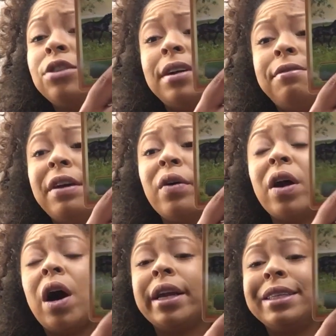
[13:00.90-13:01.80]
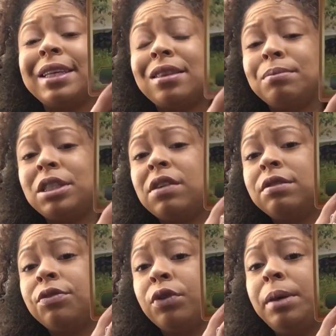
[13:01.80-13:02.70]
trying to figure out how to set
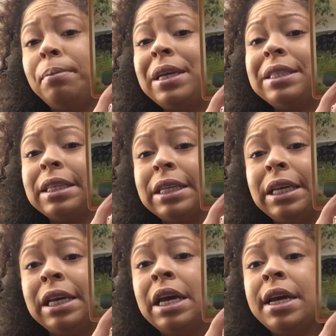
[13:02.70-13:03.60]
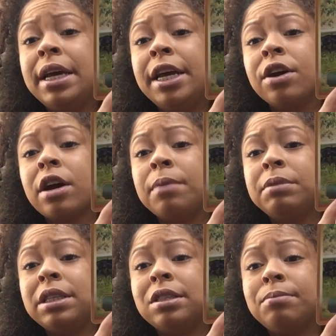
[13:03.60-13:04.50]
themselves free mentally, here
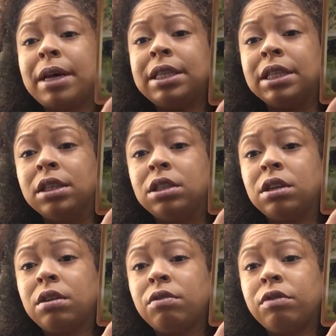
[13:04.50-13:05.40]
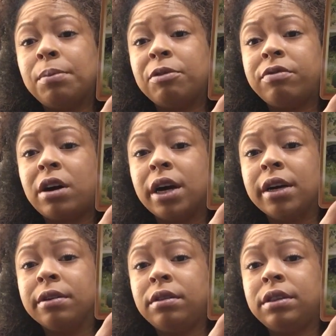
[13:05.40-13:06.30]
comes this message from
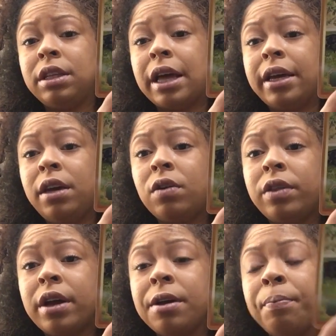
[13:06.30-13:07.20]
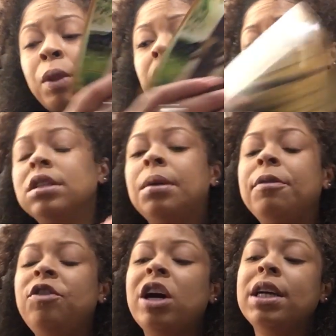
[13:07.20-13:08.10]
afar. You see that eagle there? Some
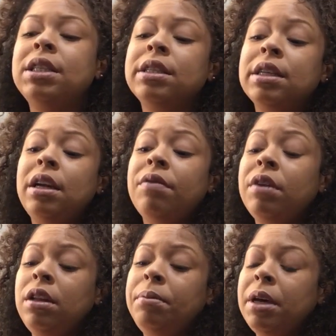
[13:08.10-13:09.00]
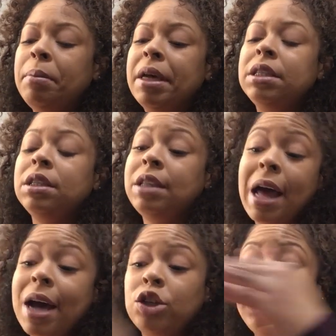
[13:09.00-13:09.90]
of you guys, this could definitely be a message that
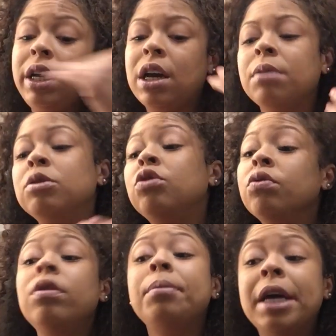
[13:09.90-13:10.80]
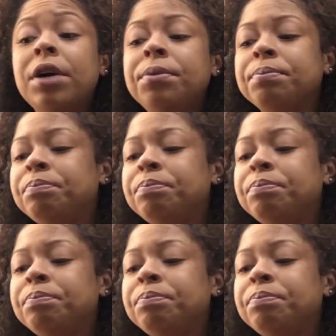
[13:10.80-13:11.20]
actually comes through the mail,